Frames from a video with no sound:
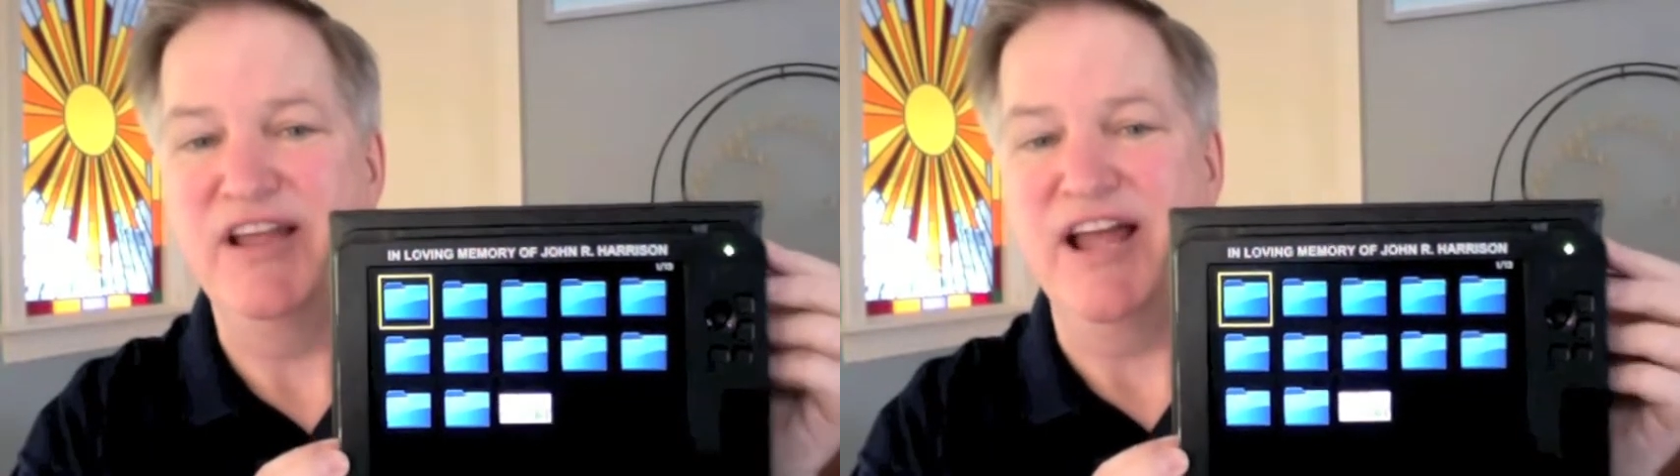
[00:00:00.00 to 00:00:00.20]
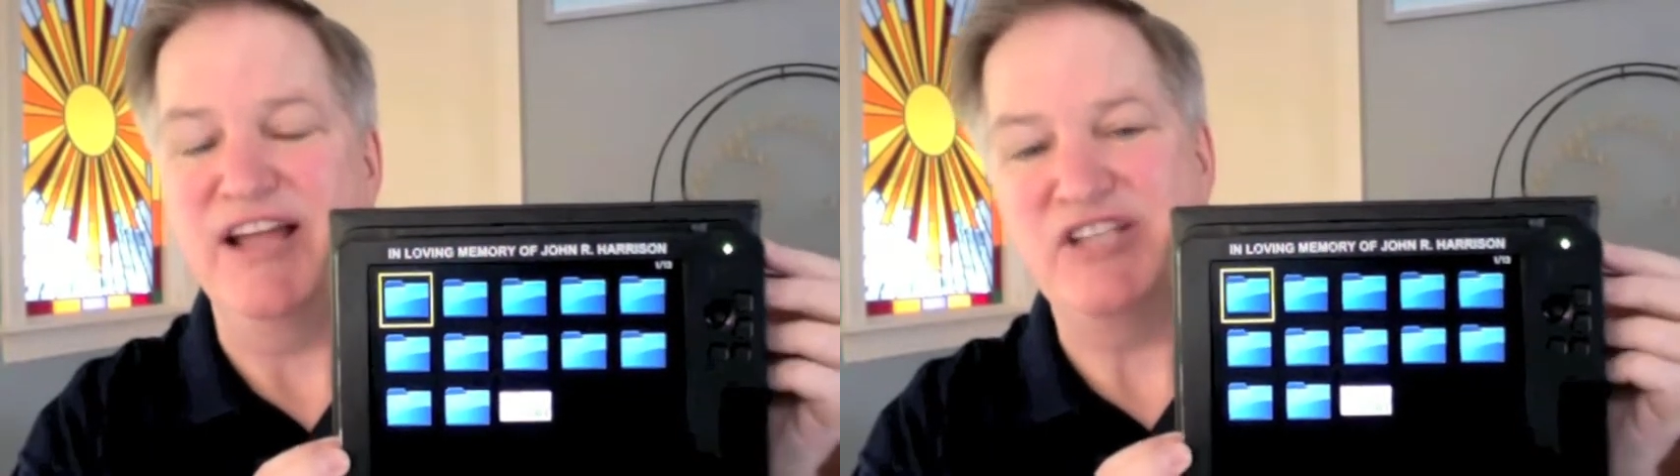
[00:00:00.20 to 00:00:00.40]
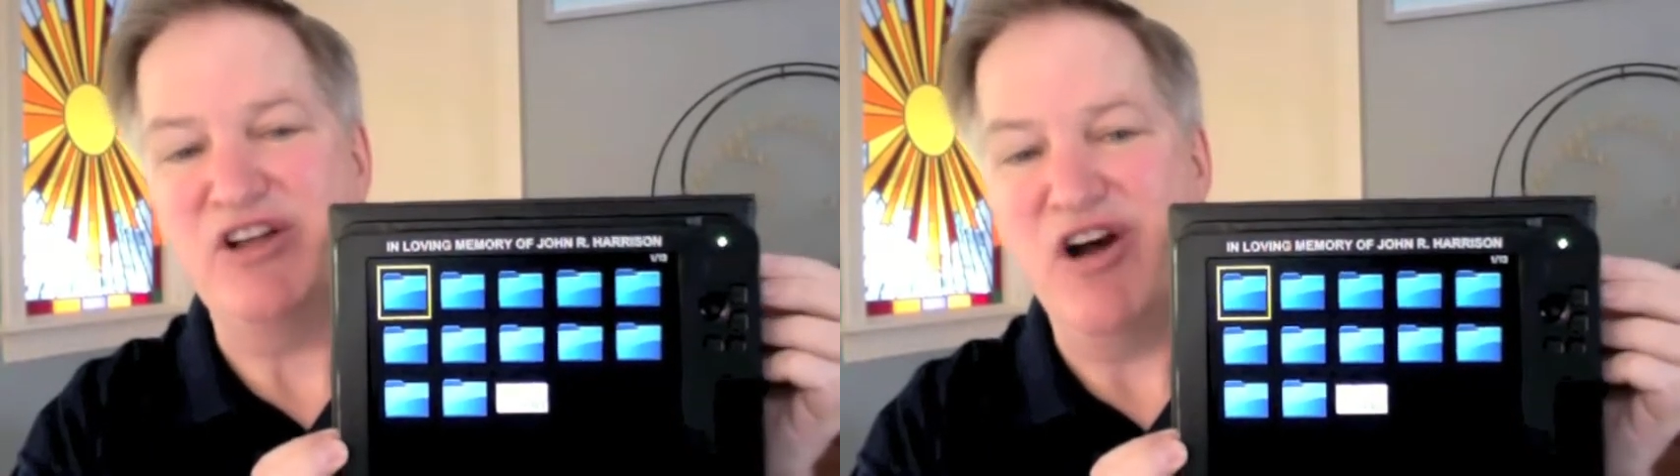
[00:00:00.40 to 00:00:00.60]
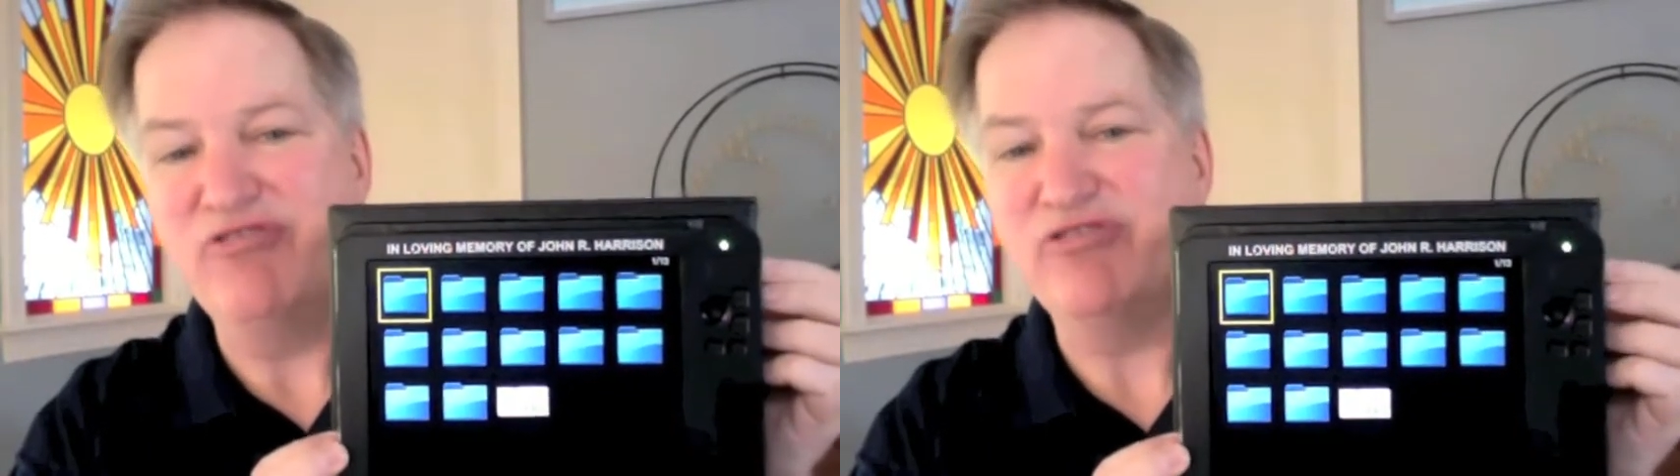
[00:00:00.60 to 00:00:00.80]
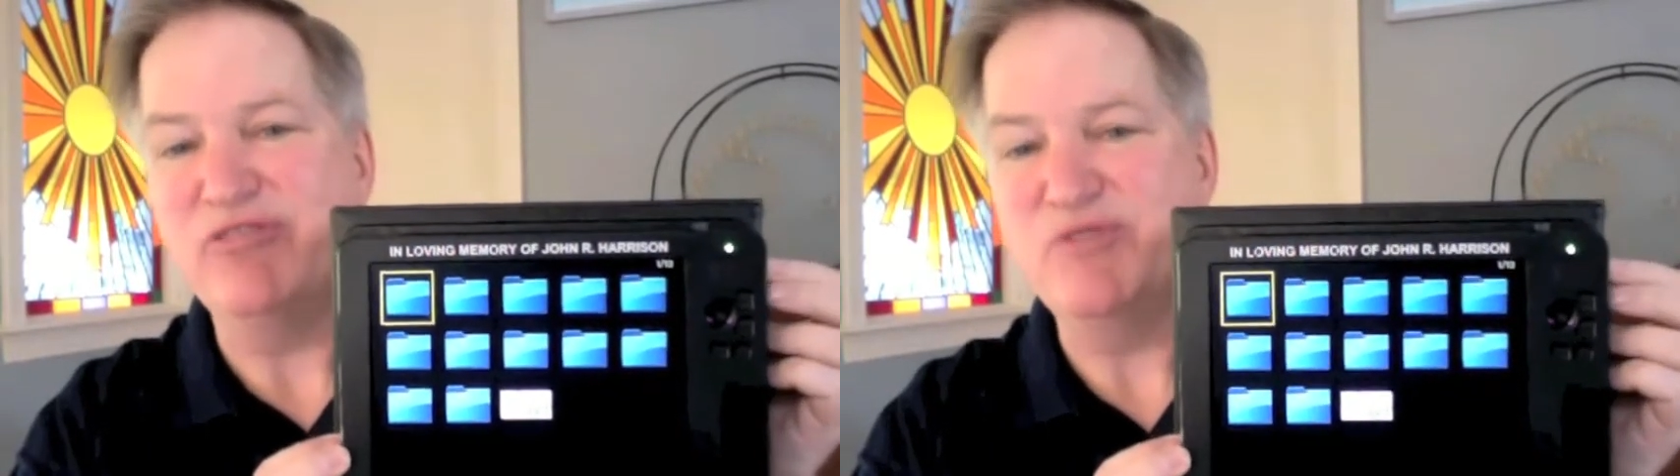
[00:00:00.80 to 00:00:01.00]
And to go
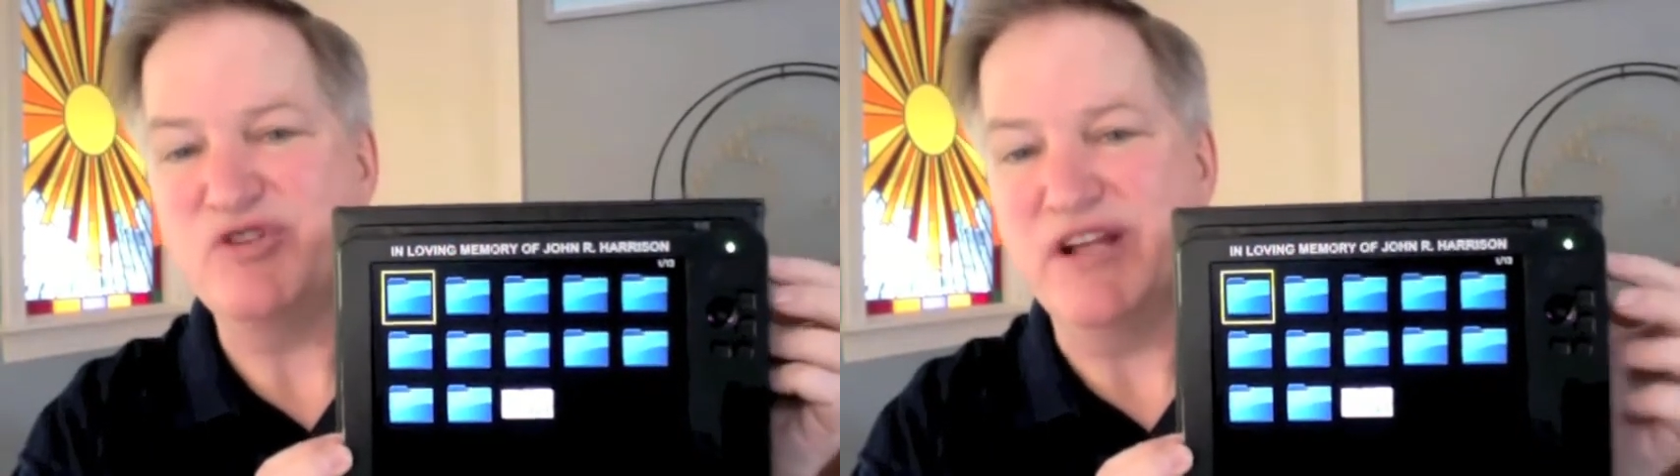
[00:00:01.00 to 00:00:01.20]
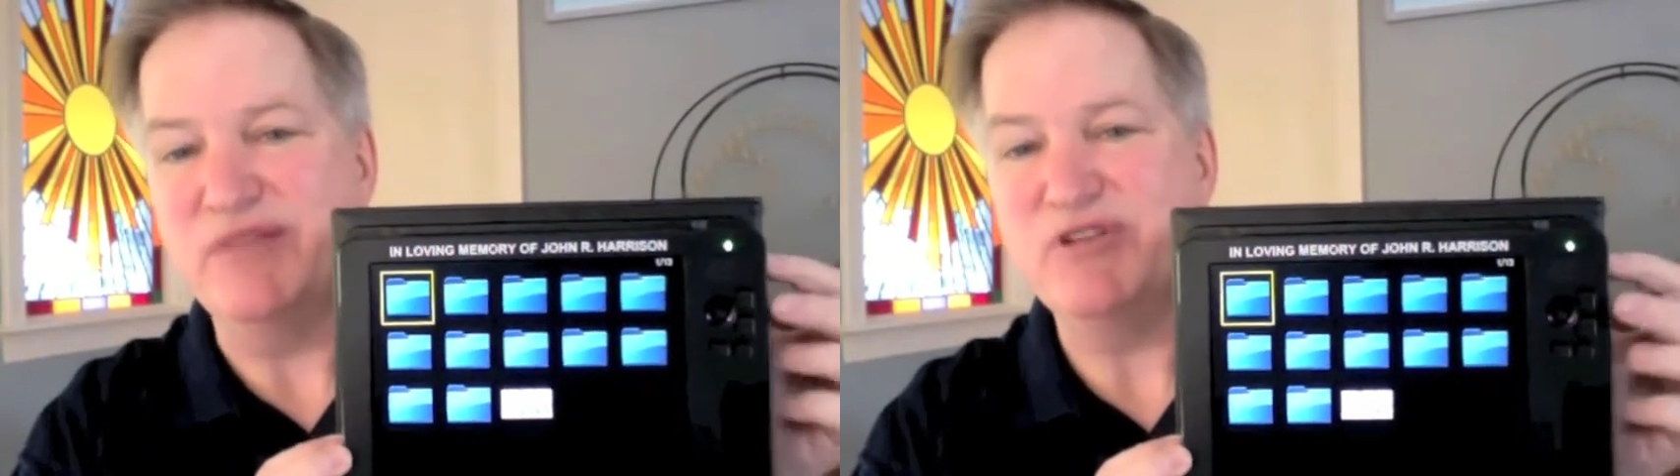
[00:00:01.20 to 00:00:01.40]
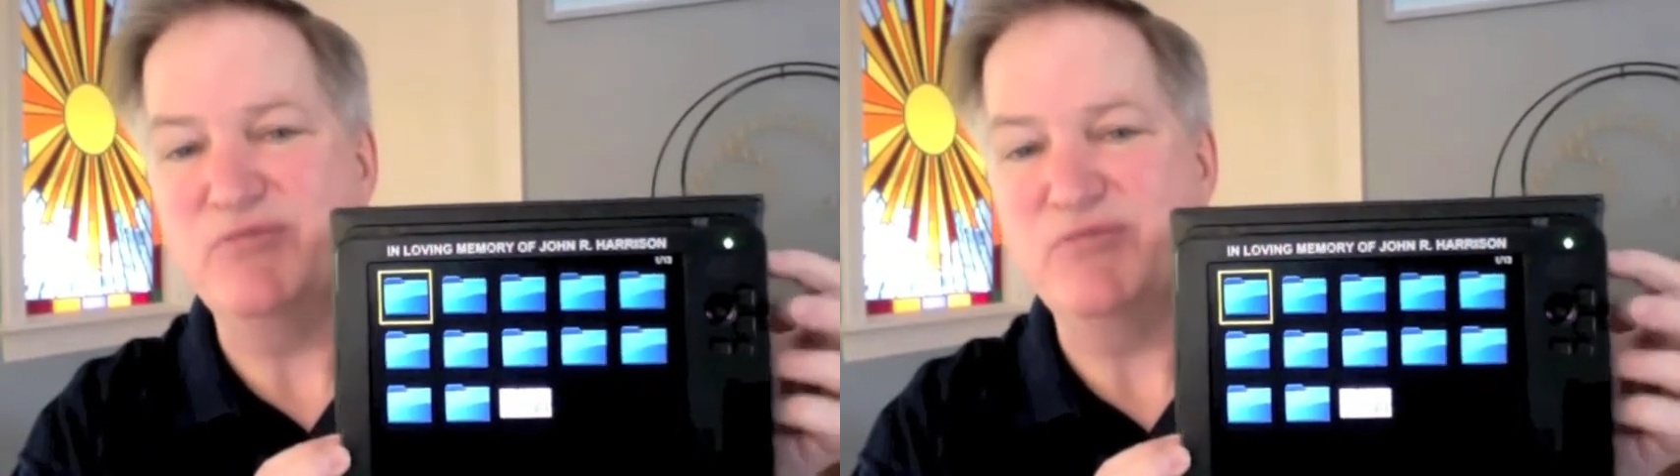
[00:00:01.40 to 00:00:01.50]
from museum to